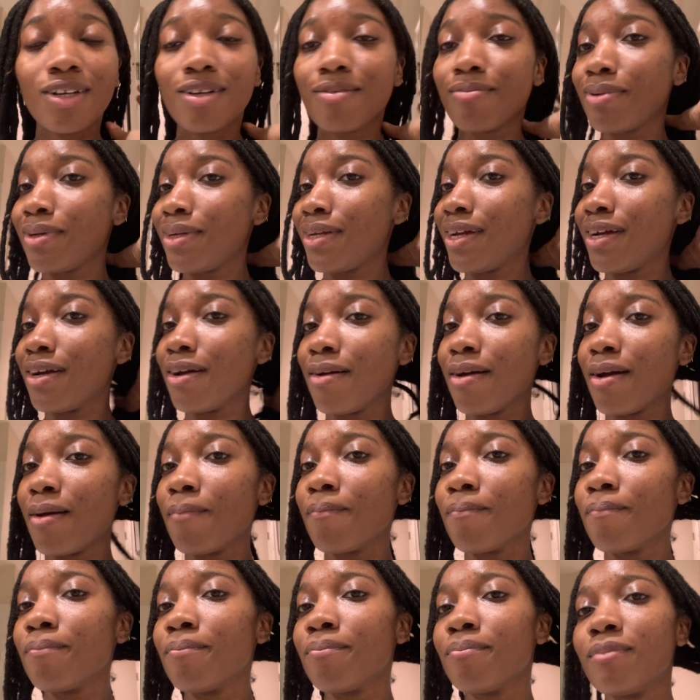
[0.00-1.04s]
But yeah,
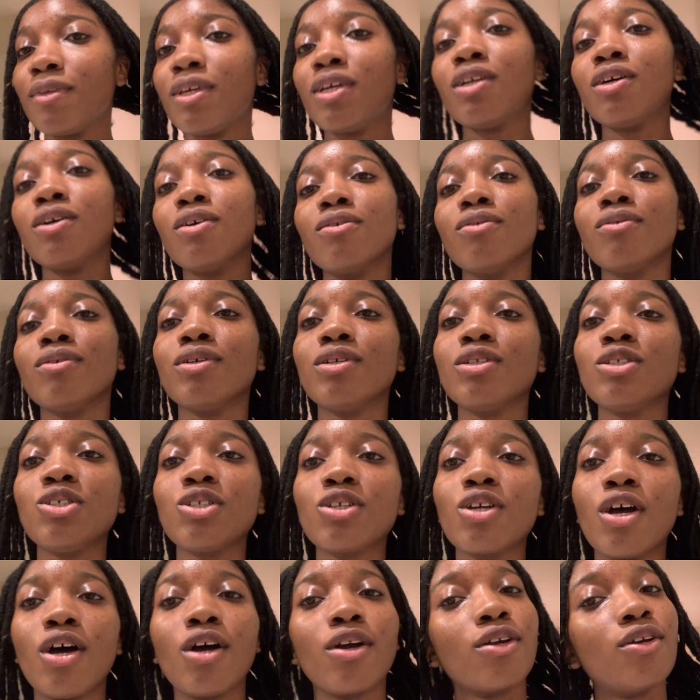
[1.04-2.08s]
I'm, you know, in
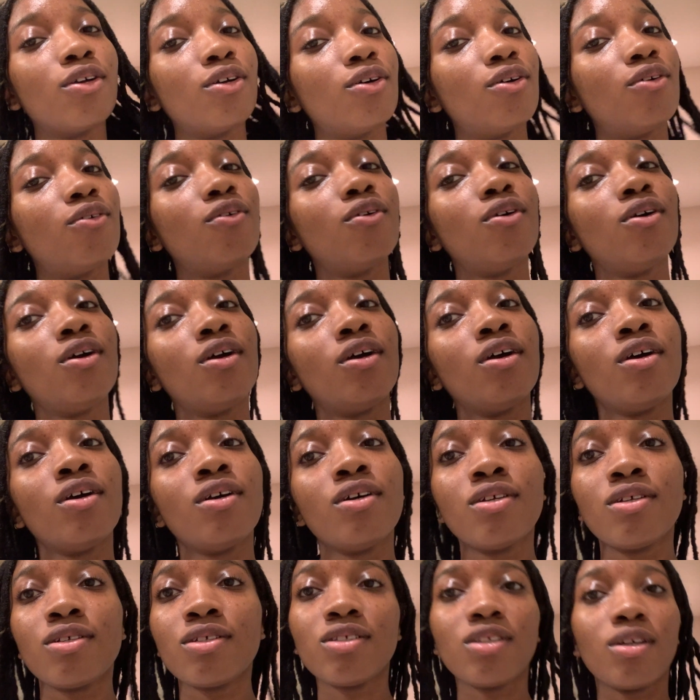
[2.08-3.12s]
Chicago
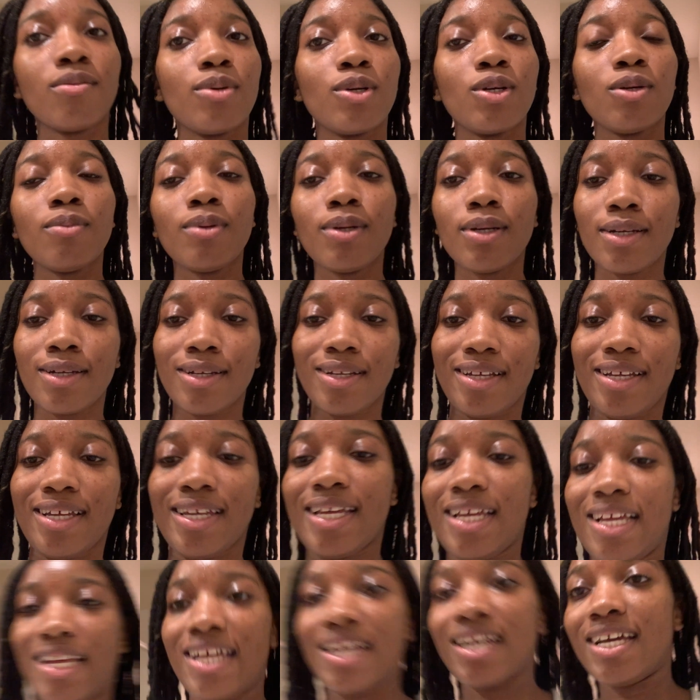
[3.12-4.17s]
suburb,
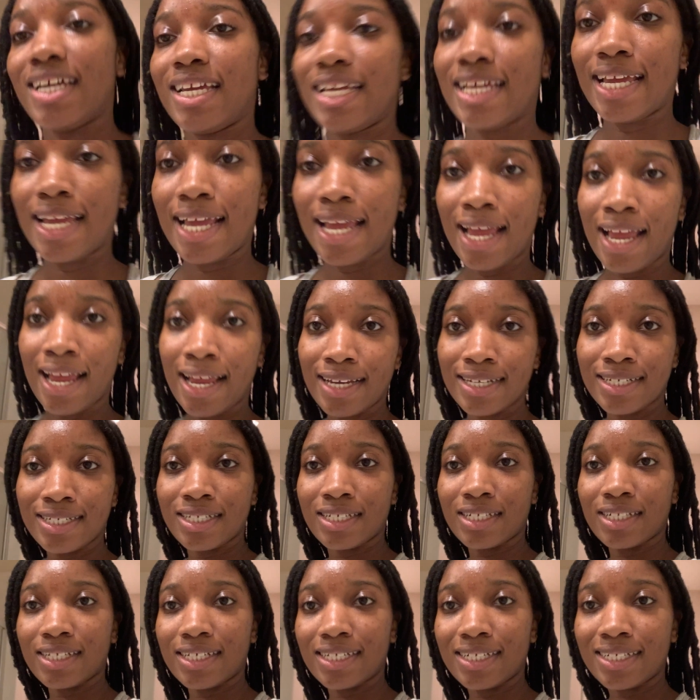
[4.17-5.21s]

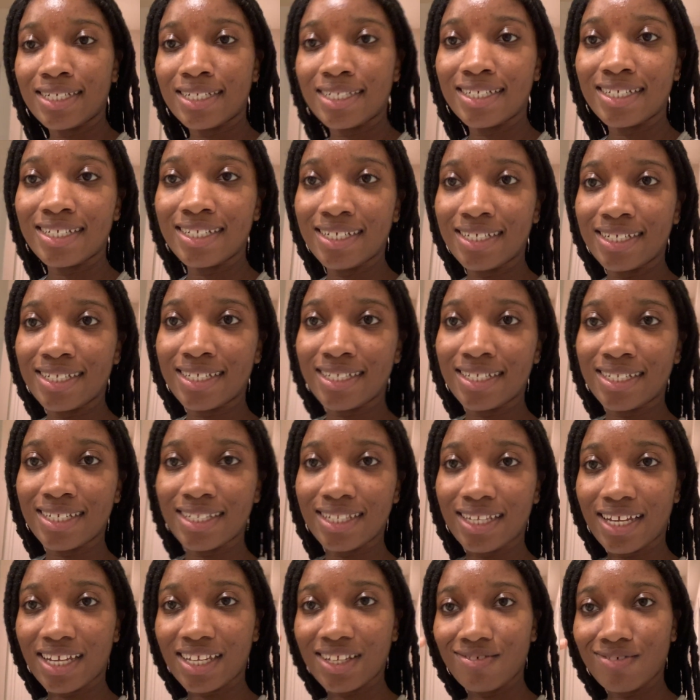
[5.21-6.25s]
chilling
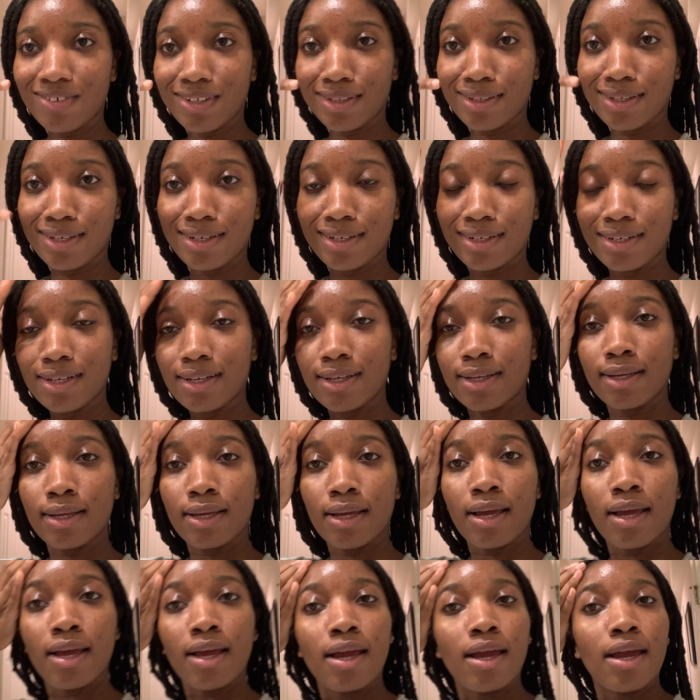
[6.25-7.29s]
like a villain.
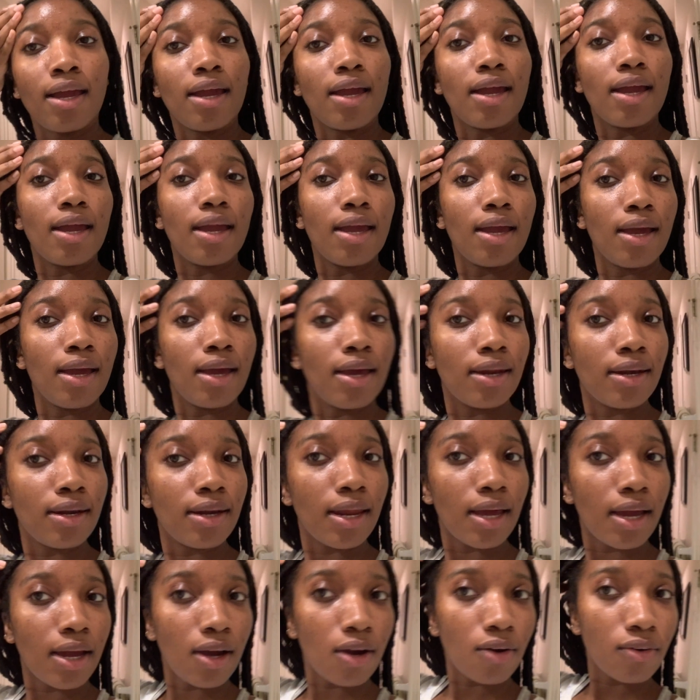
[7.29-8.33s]
And
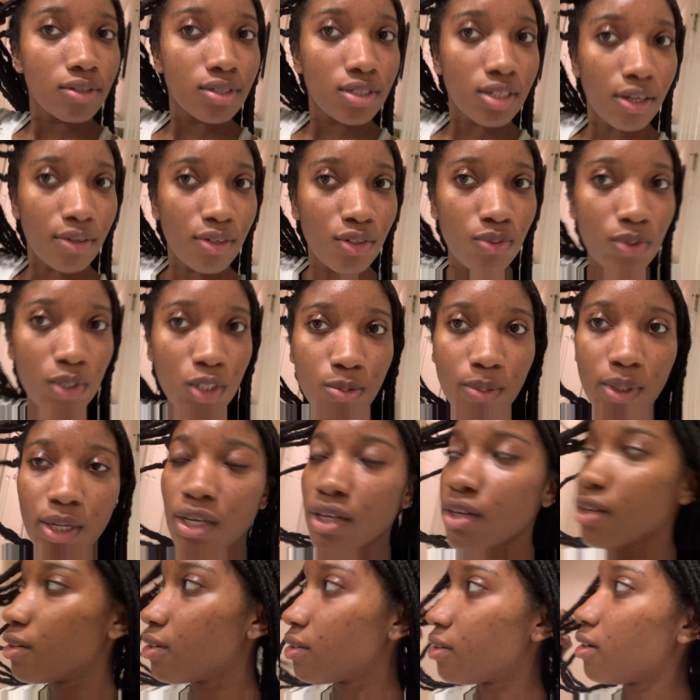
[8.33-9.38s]
now it's time to wash my
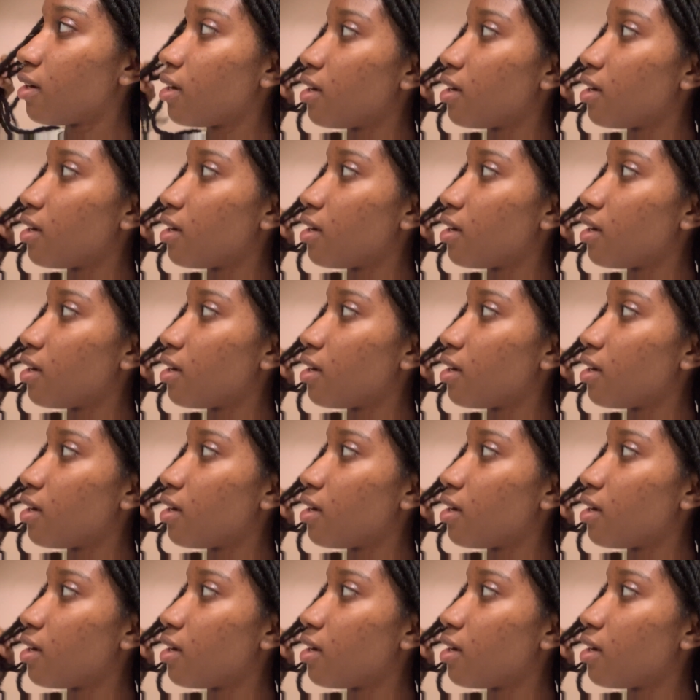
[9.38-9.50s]
hair.